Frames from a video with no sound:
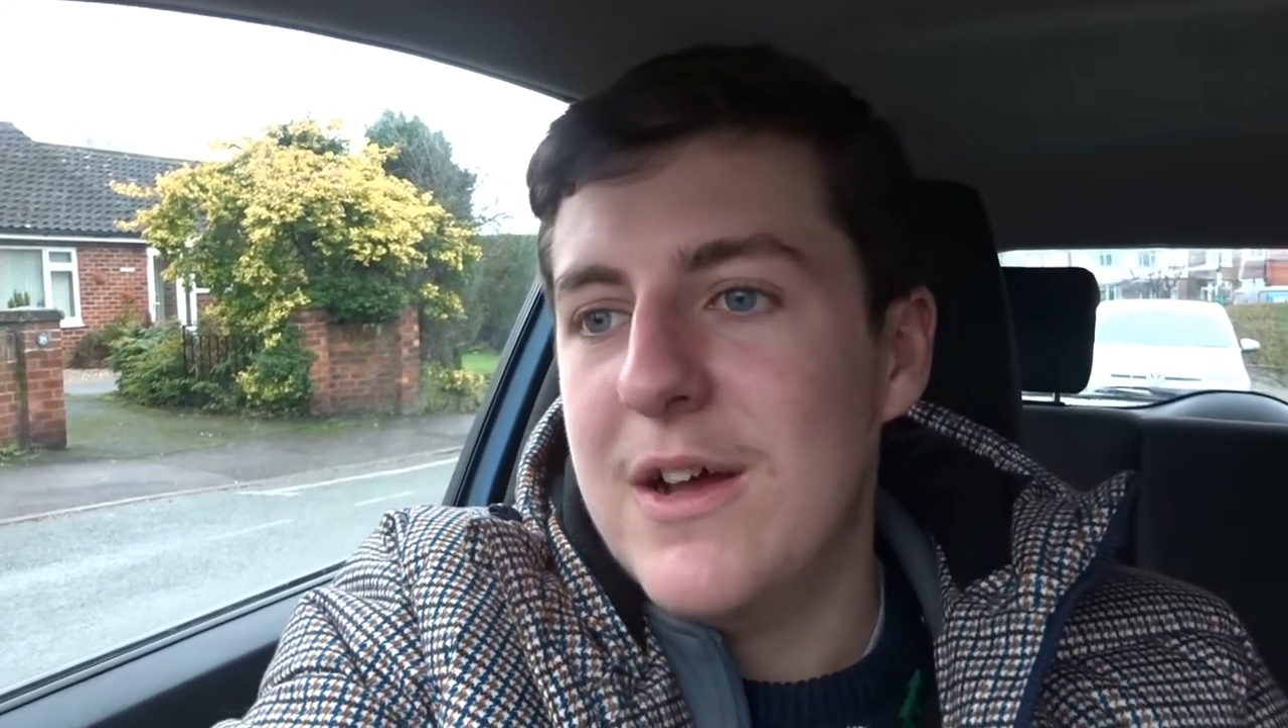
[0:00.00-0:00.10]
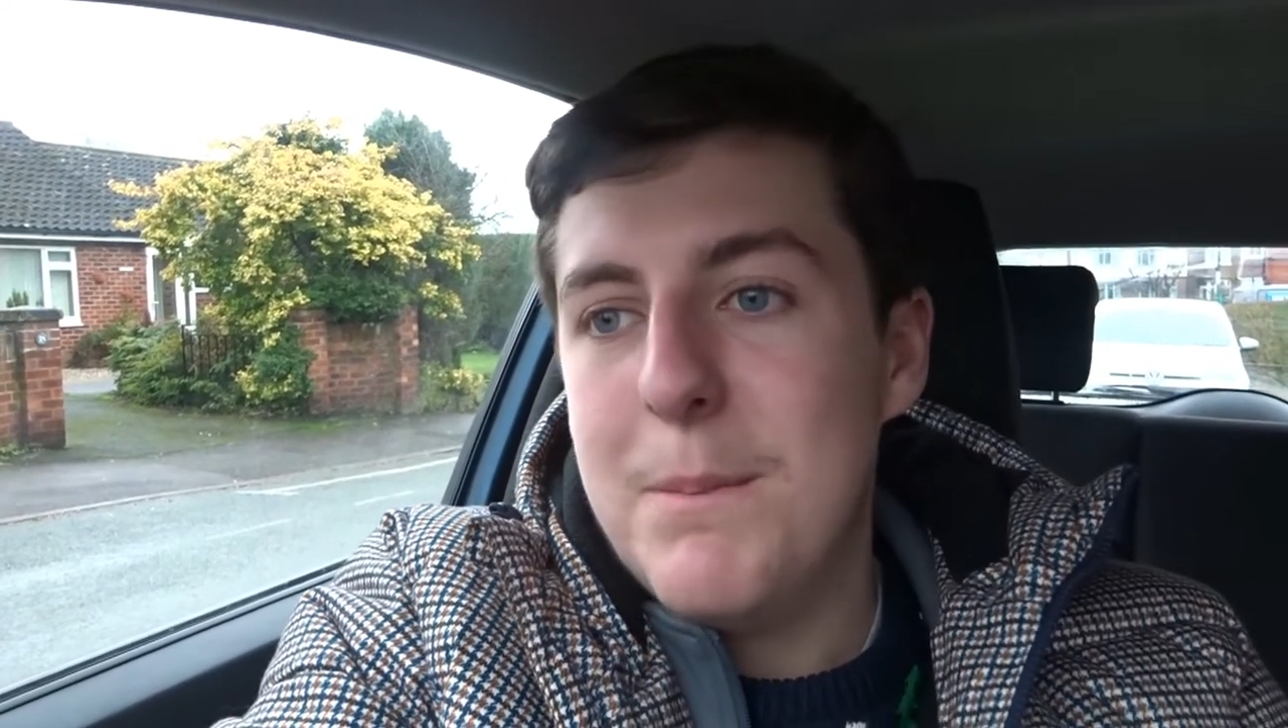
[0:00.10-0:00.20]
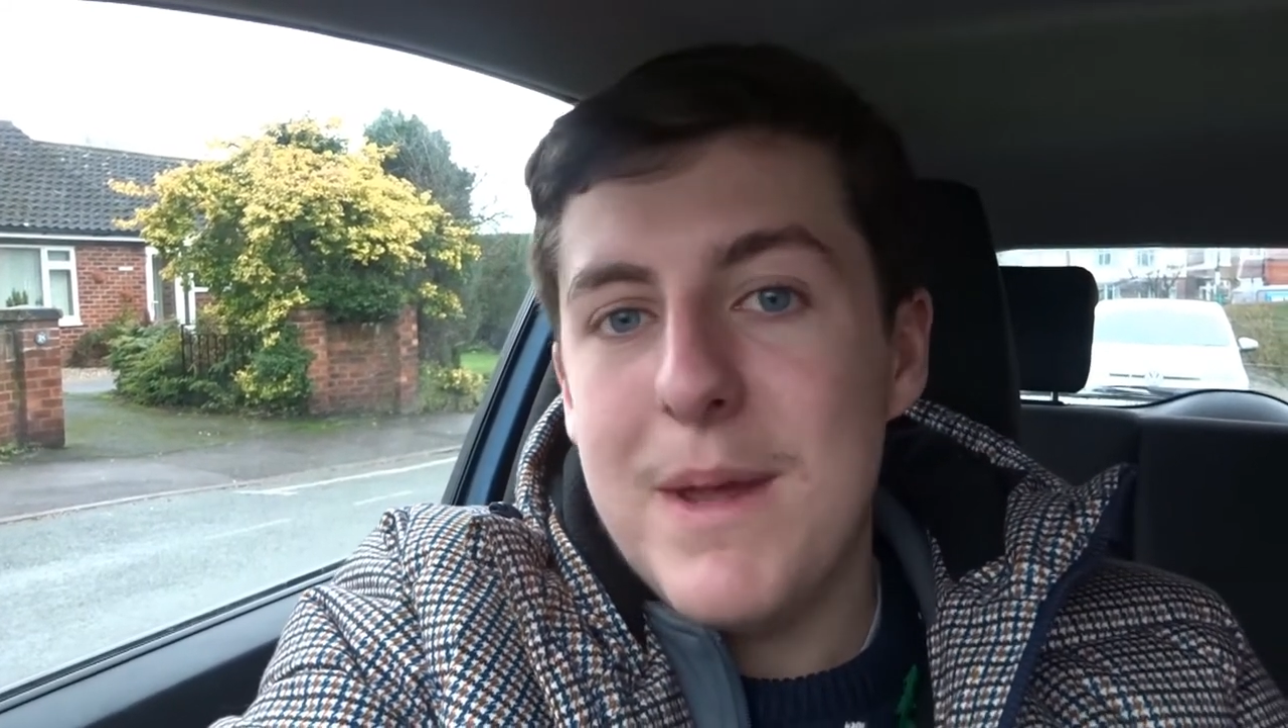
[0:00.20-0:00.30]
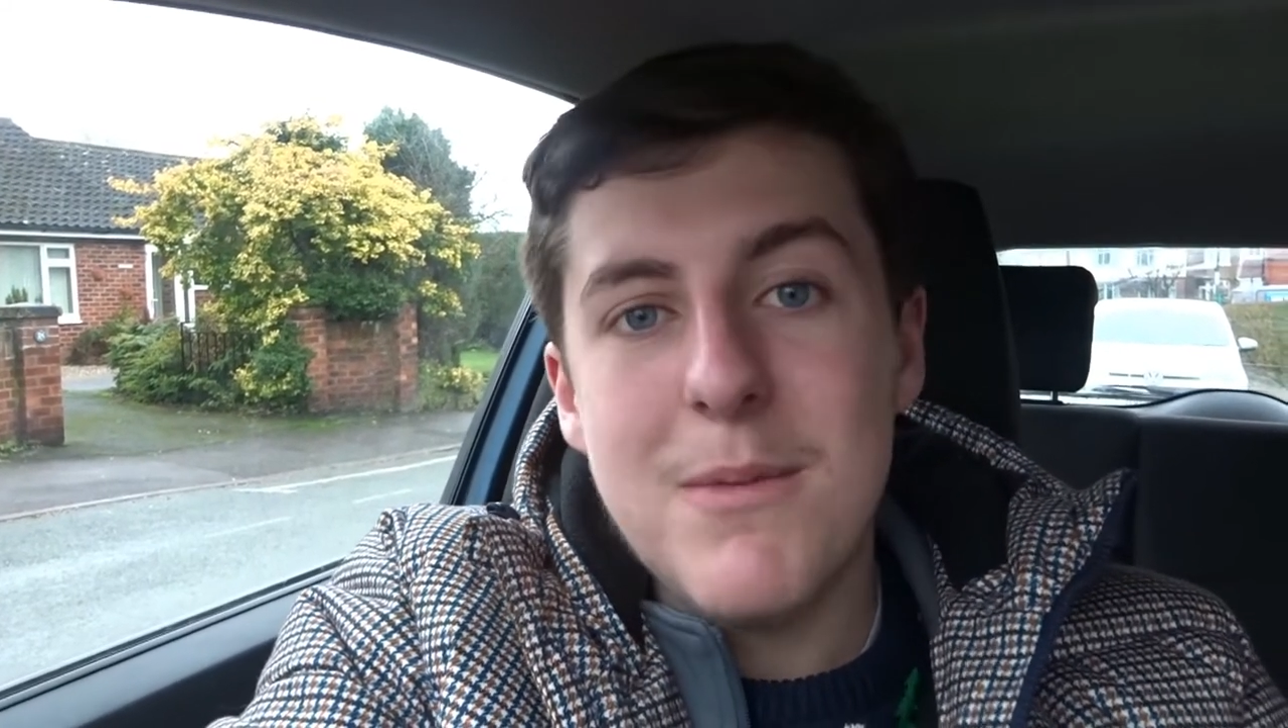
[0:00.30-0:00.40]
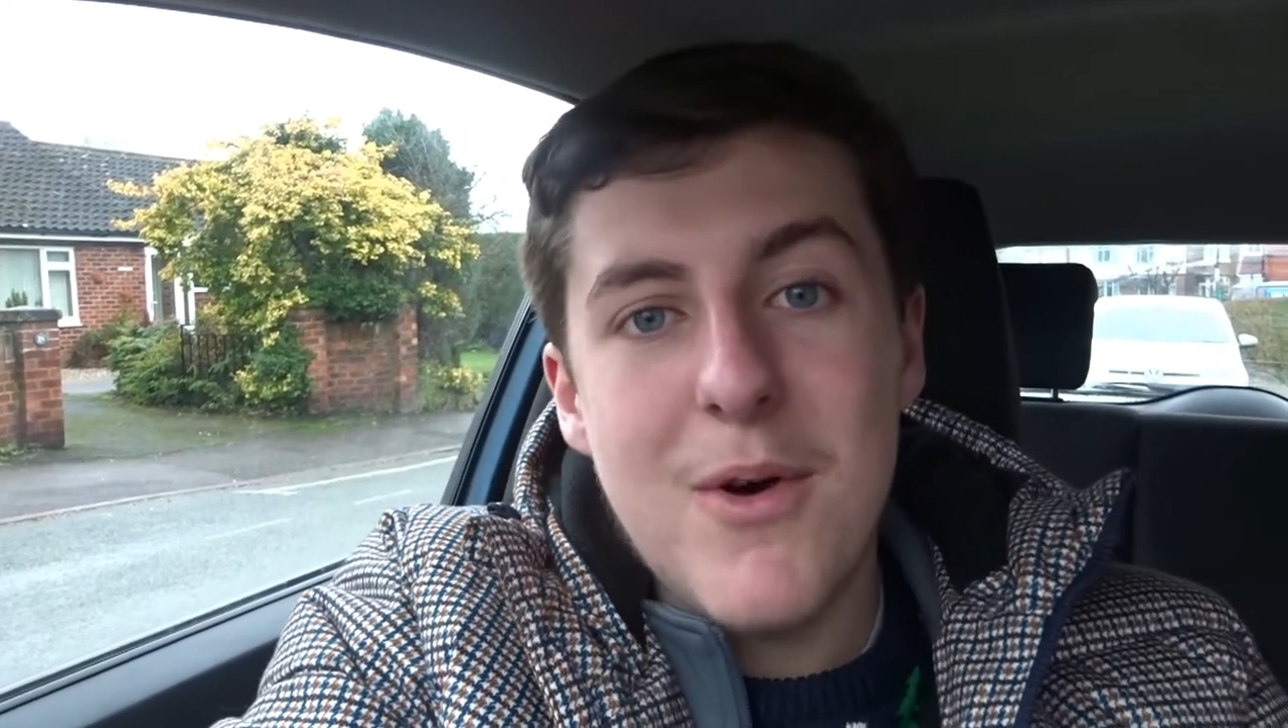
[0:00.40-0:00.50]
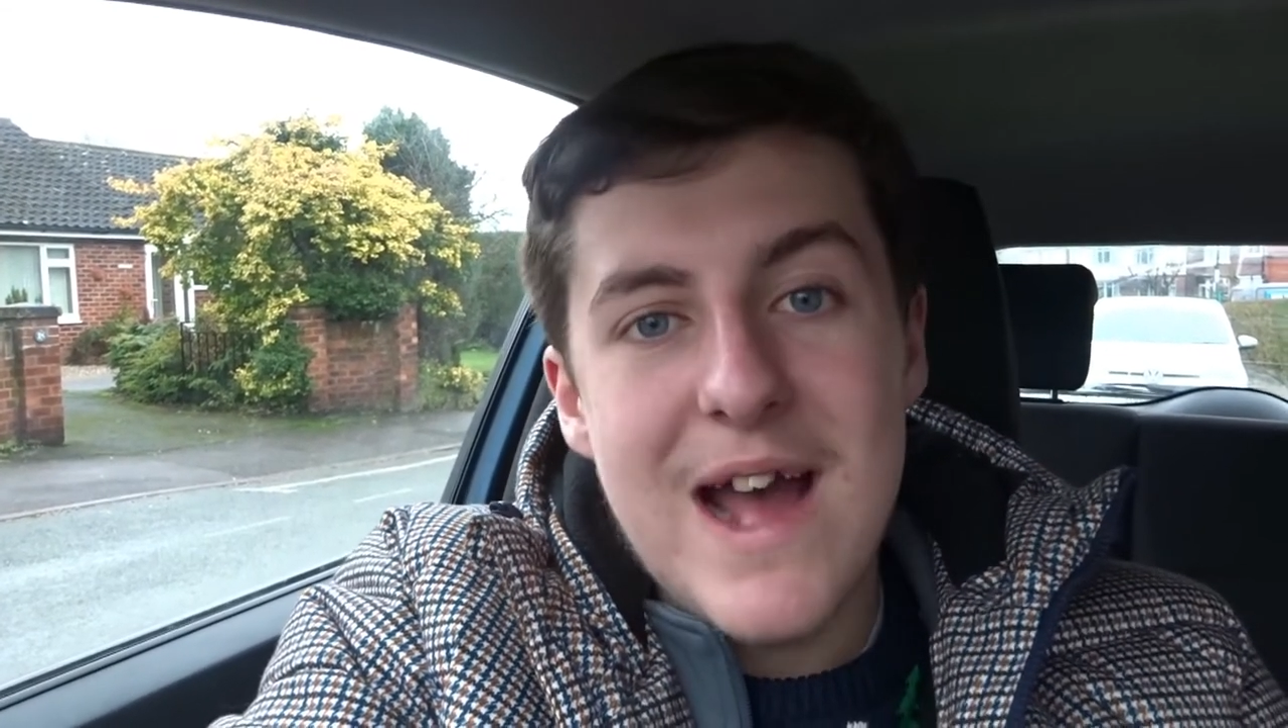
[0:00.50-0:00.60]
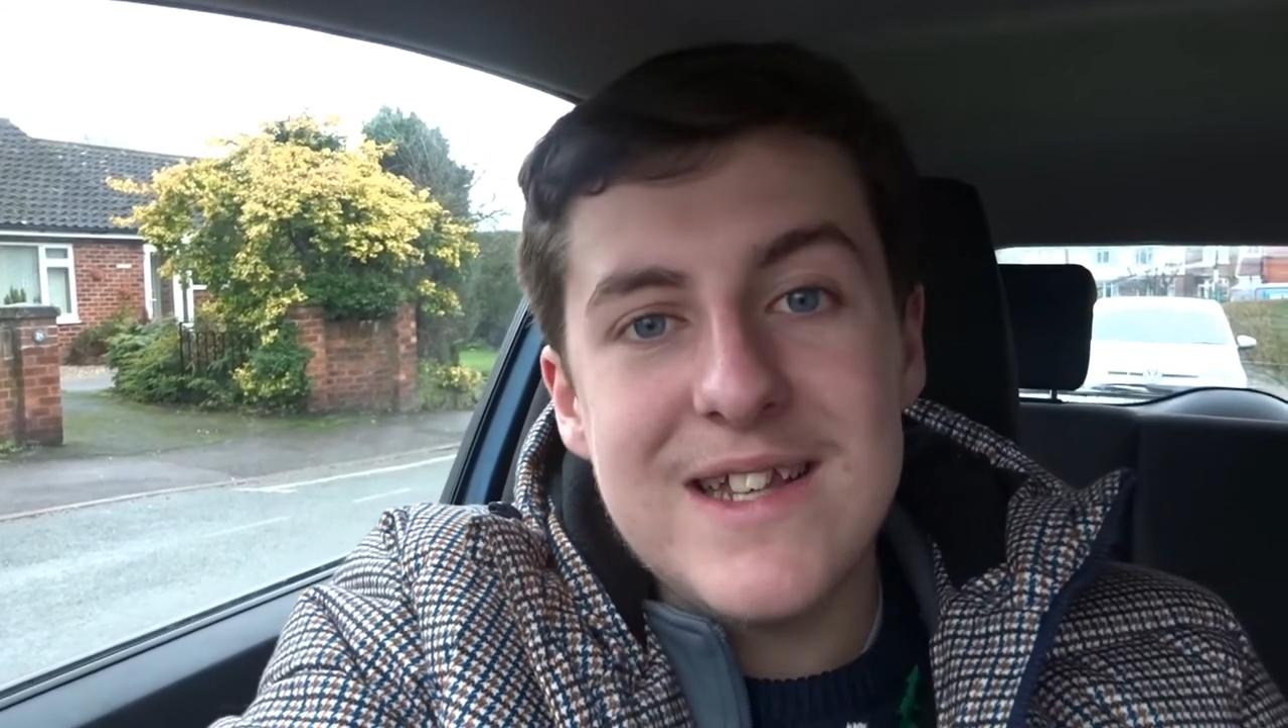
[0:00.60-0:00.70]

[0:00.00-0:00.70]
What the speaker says: Bit more